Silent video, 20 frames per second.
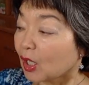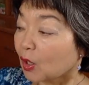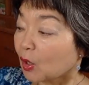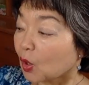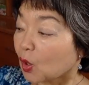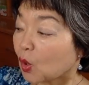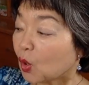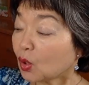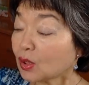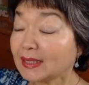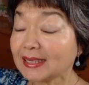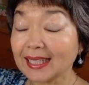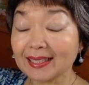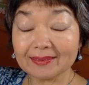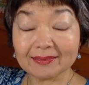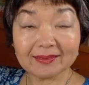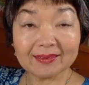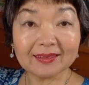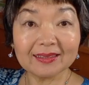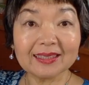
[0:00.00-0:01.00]

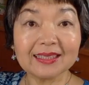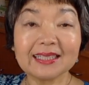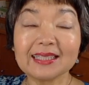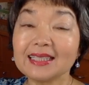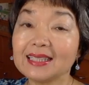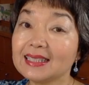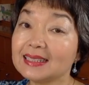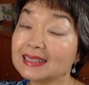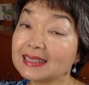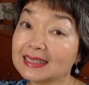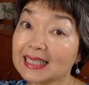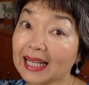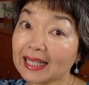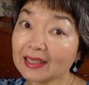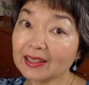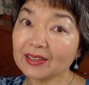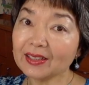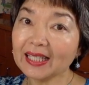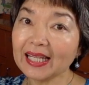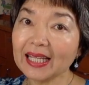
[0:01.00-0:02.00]
Gozen, it's not
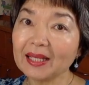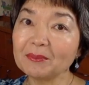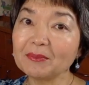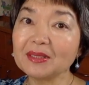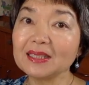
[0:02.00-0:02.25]
a name.